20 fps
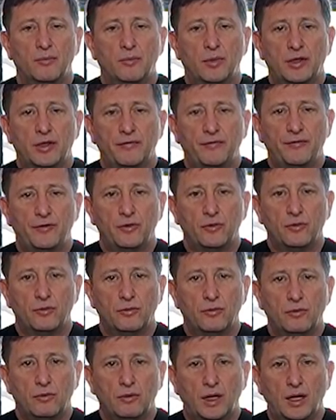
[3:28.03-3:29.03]
But if
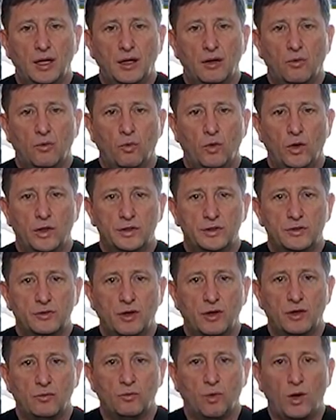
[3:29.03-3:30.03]
you want
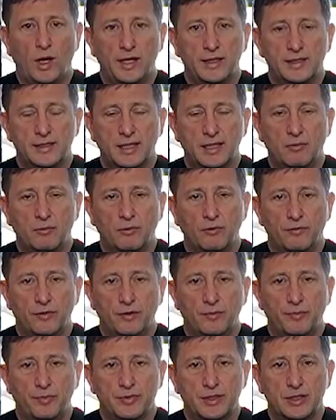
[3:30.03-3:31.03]
to unwind some of
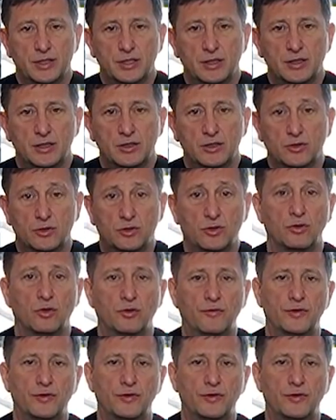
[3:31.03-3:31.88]
the position that you took,